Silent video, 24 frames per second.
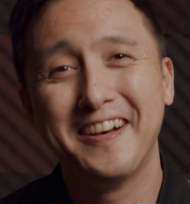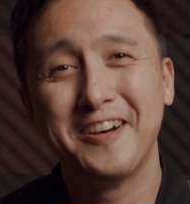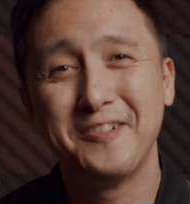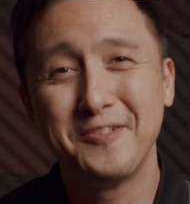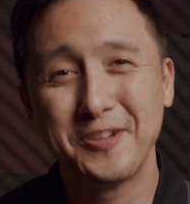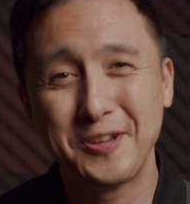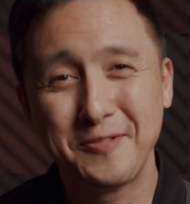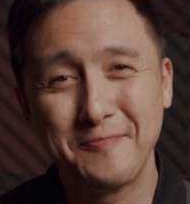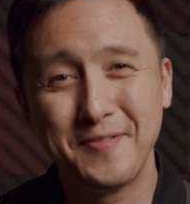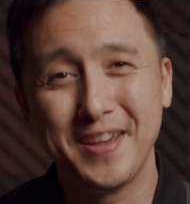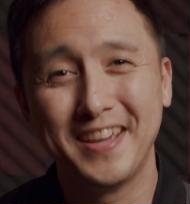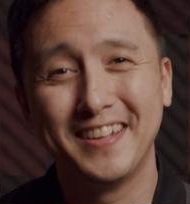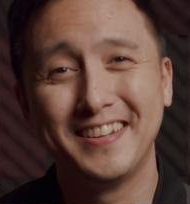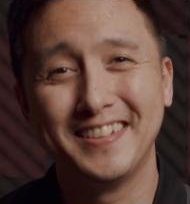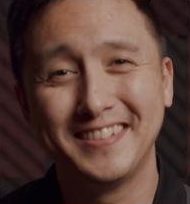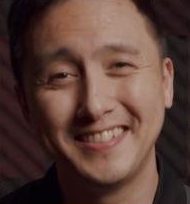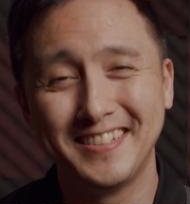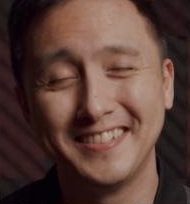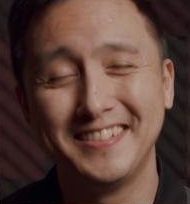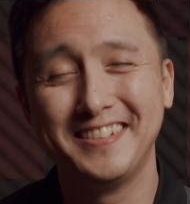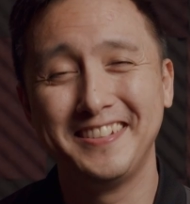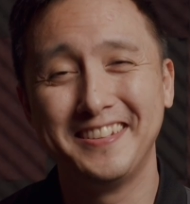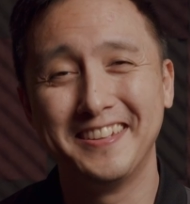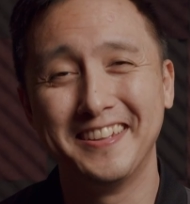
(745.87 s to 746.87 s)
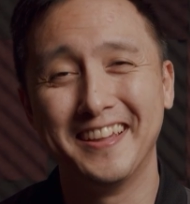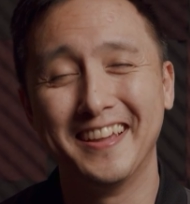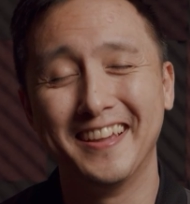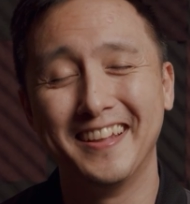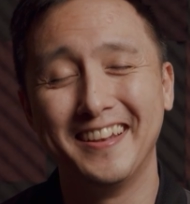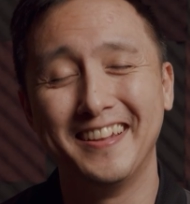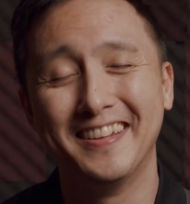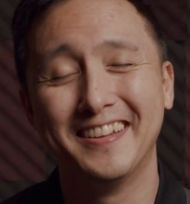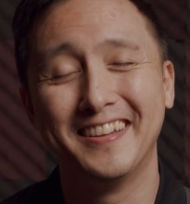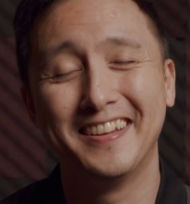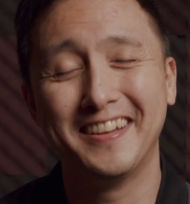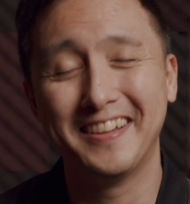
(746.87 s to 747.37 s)
We made it to the
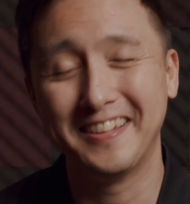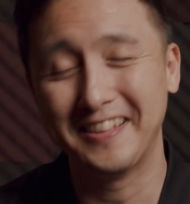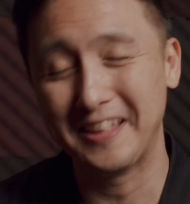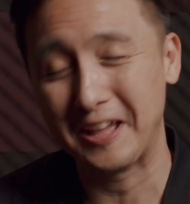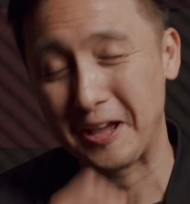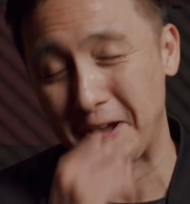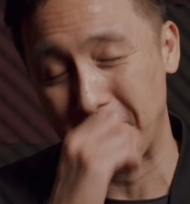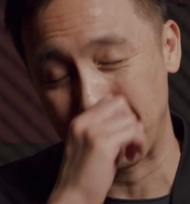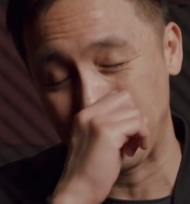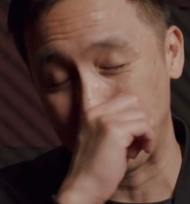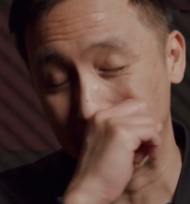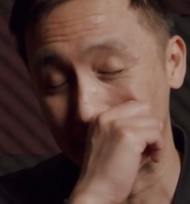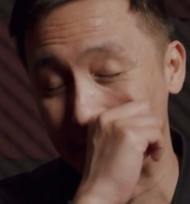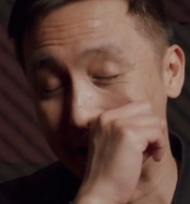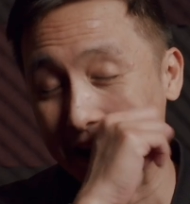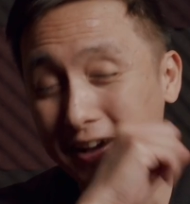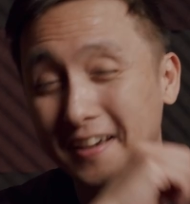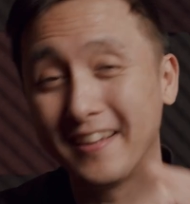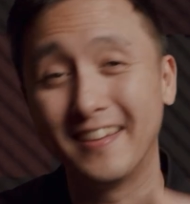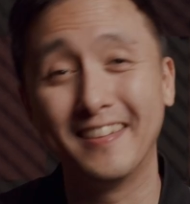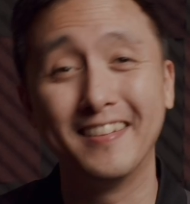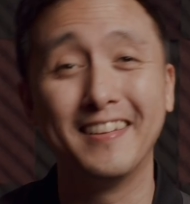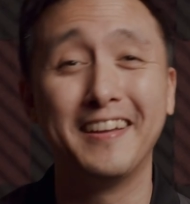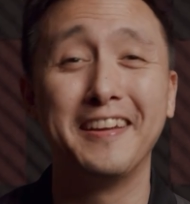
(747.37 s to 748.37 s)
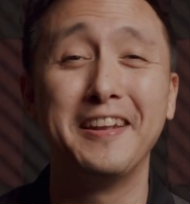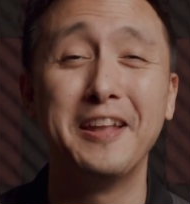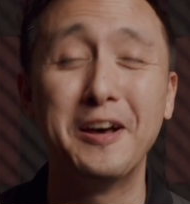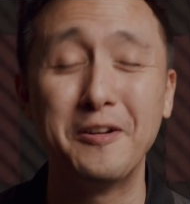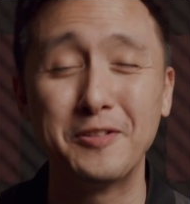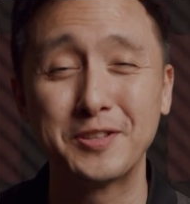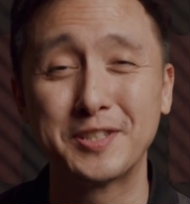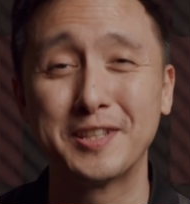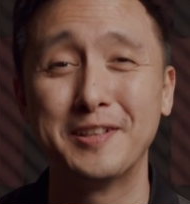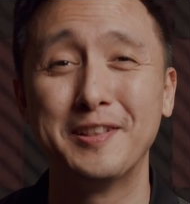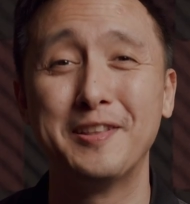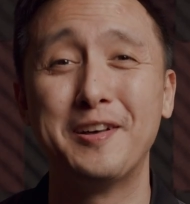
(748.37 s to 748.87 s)
end. I'm not gonna lie, that
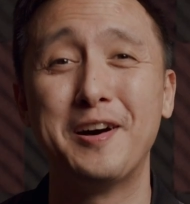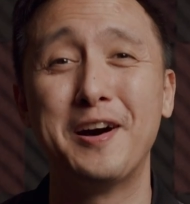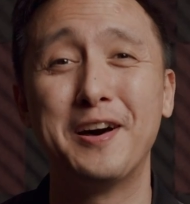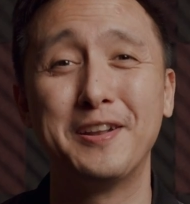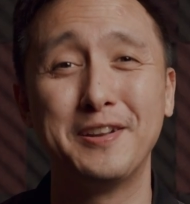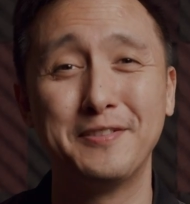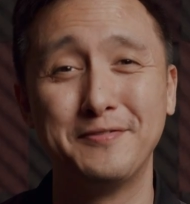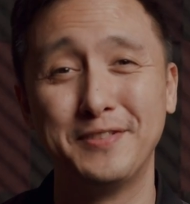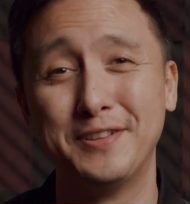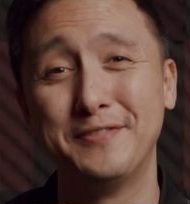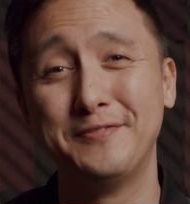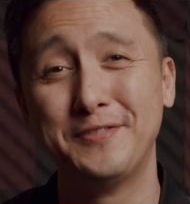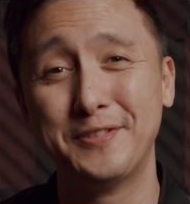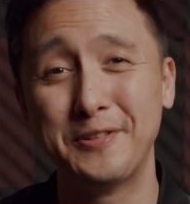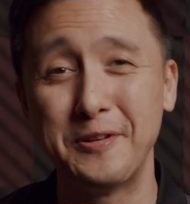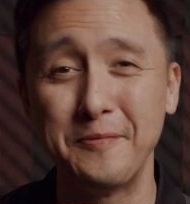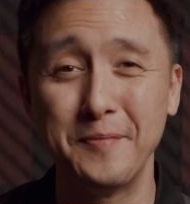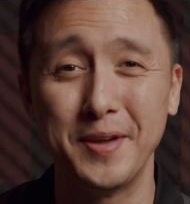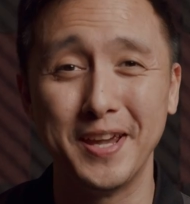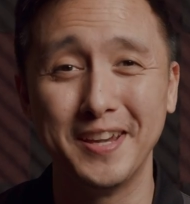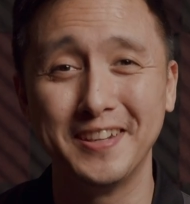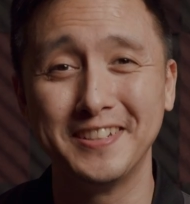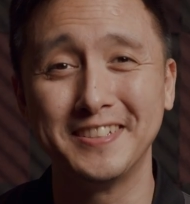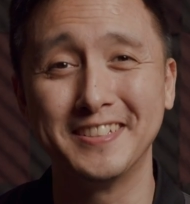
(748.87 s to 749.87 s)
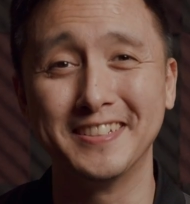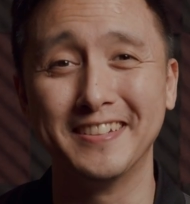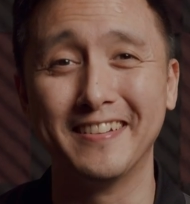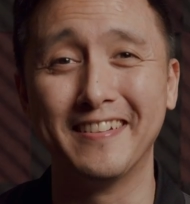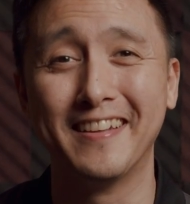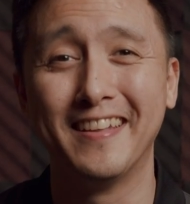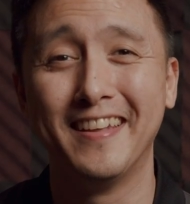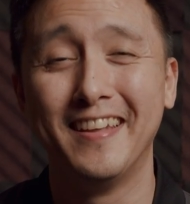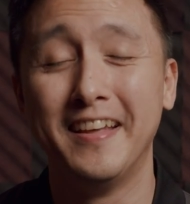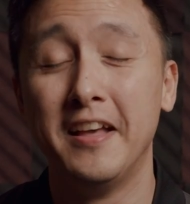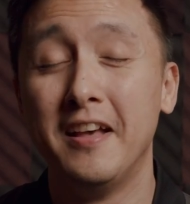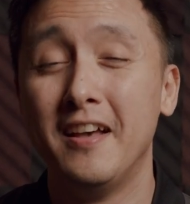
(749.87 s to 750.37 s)
was a lot of
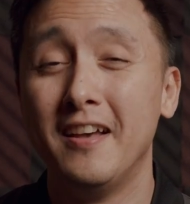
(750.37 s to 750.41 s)
information.